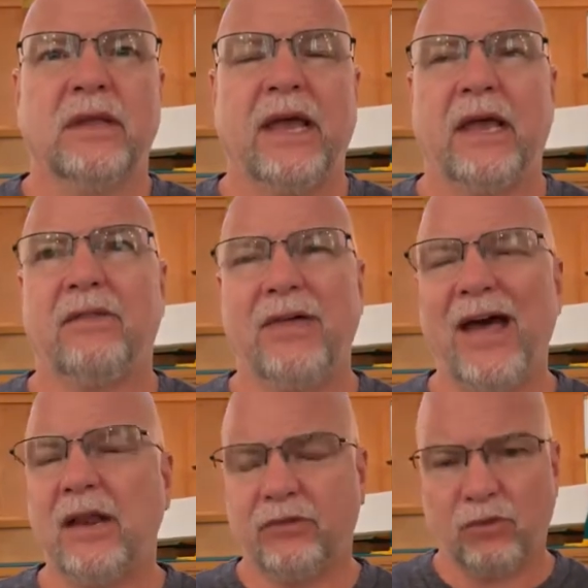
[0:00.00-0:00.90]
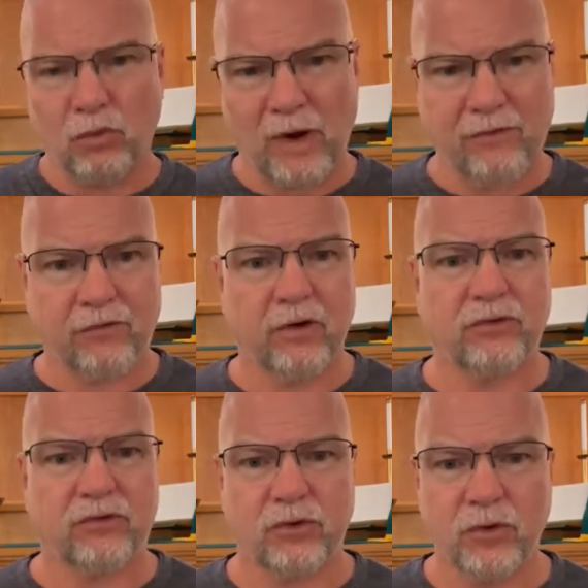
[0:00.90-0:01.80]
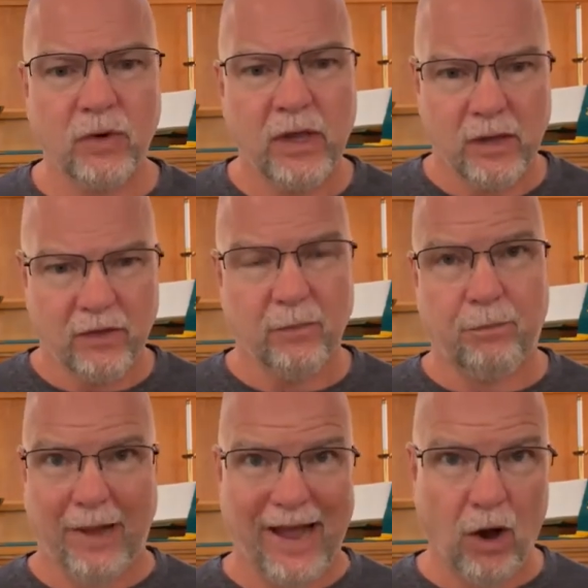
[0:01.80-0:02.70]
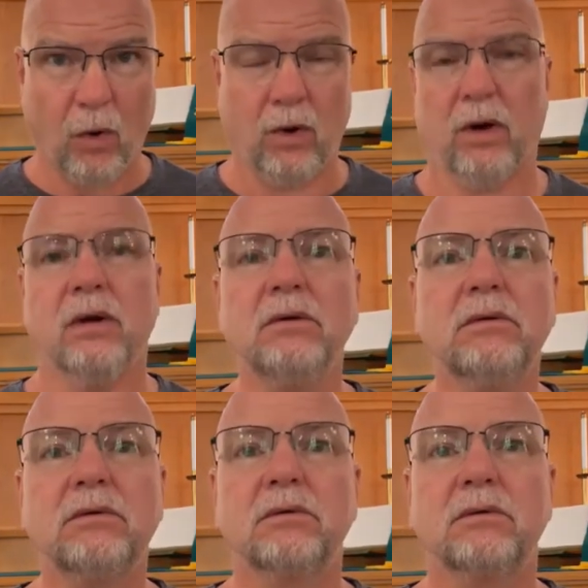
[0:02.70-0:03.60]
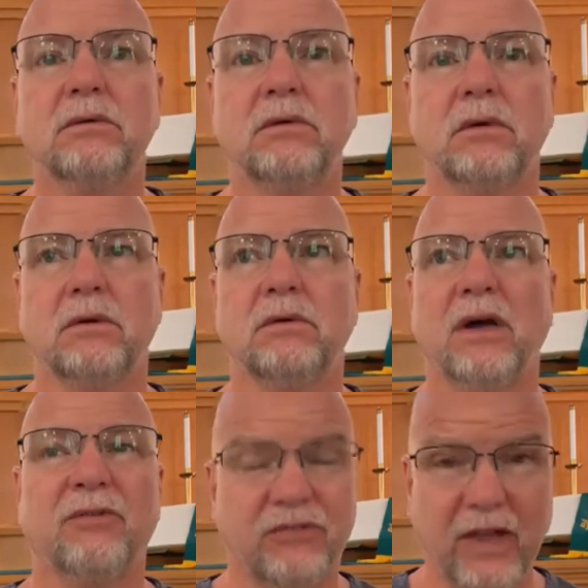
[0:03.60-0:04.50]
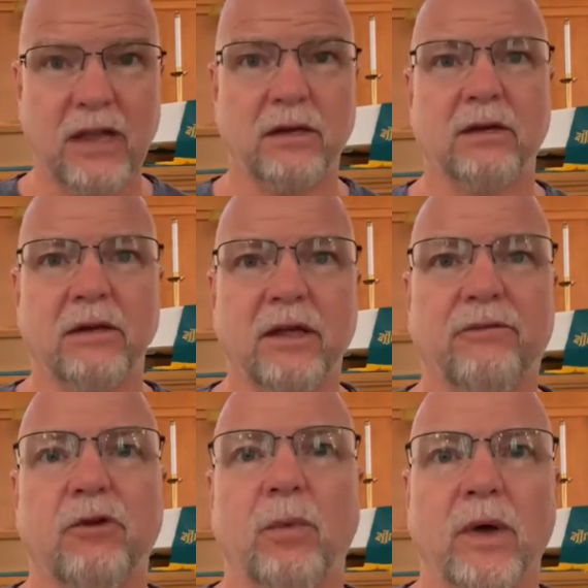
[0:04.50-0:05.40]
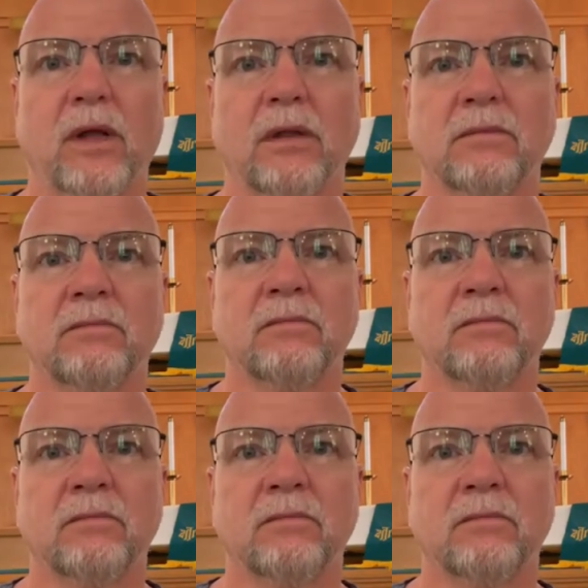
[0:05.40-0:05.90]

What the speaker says: And that is a reference to the power of Satan, if you will.